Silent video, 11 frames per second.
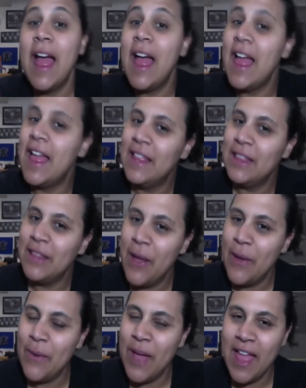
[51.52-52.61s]
Hello,
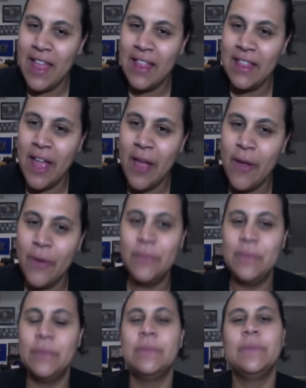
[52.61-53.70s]
hello.
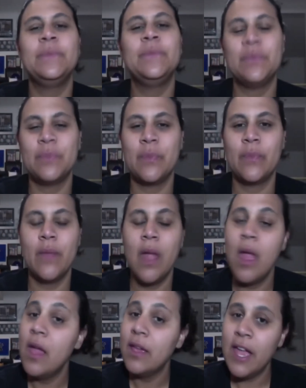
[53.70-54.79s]

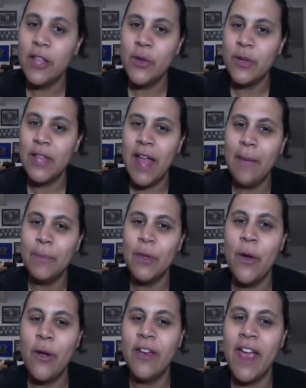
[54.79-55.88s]
Can you clap your
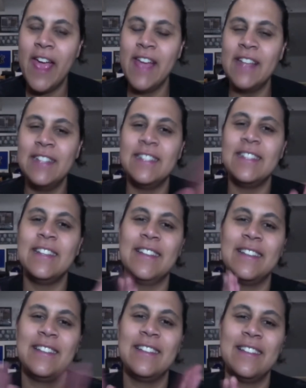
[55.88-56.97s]
hands?
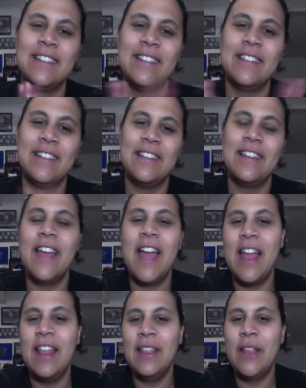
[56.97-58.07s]

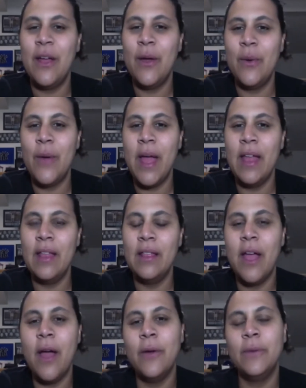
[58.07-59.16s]
Hello, hello.